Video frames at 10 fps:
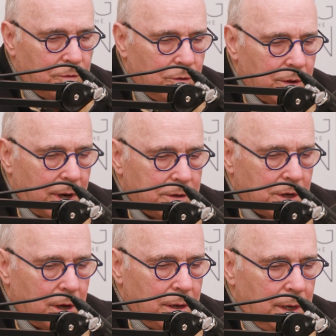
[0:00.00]
through there, I
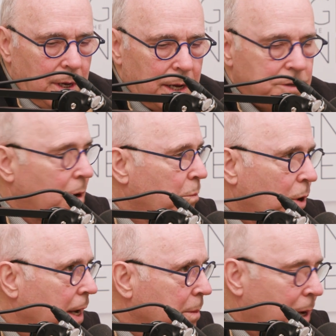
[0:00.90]
saw
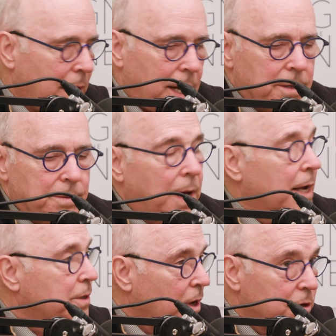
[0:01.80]
Brian Boggs,
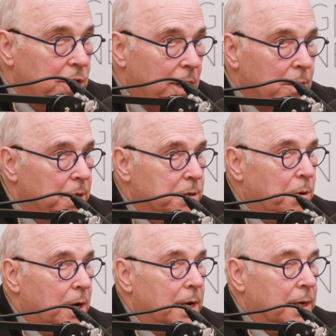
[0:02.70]
I saw Jeremy's
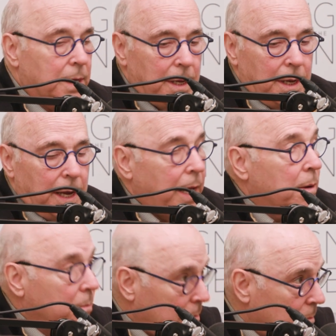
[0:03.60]
product,
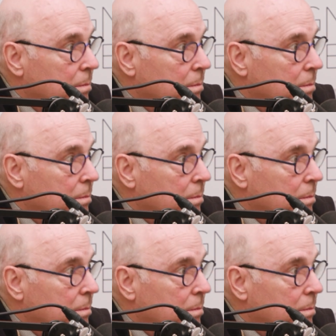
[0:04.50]
and